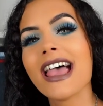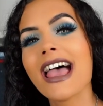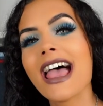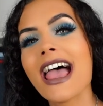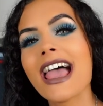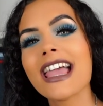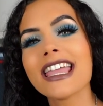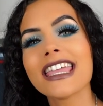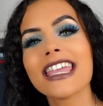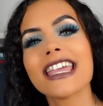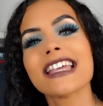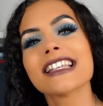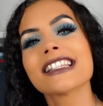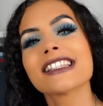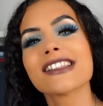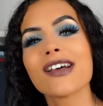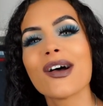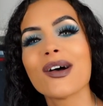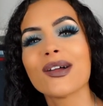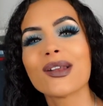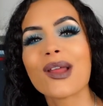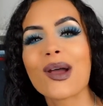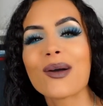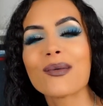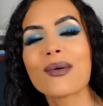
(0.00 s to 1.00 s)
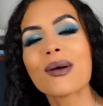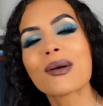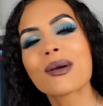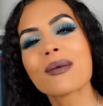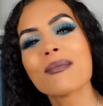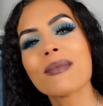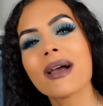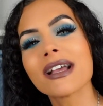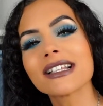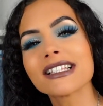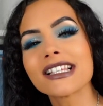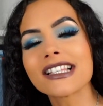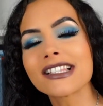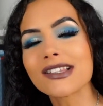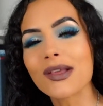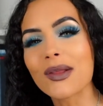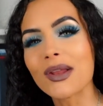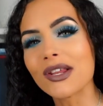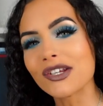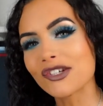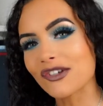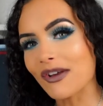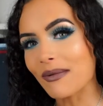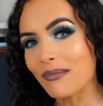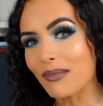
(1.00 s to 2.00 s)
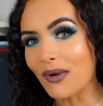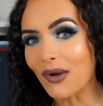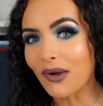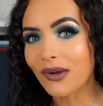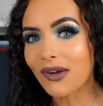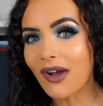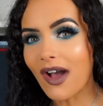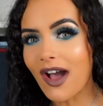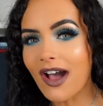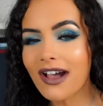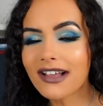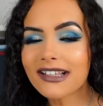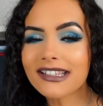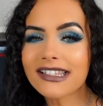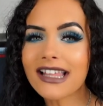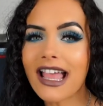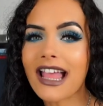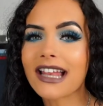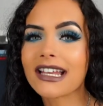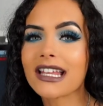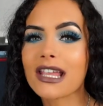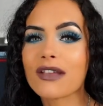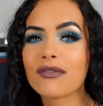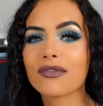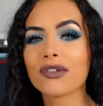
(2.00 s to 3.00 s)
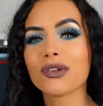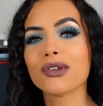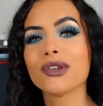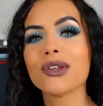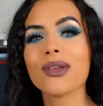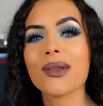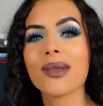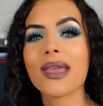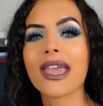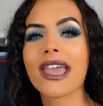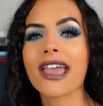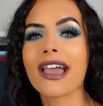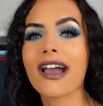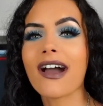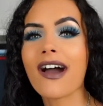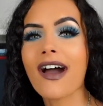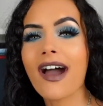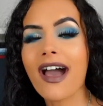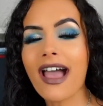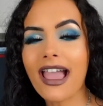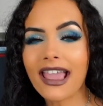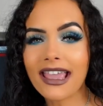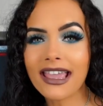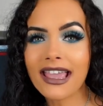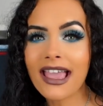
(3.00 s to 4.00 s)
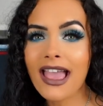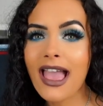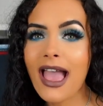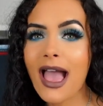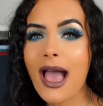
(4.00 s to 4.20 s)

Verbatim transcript: Hey, it's Anna. Welcome back to Solar Trip Podcast, and if you're new here, hi.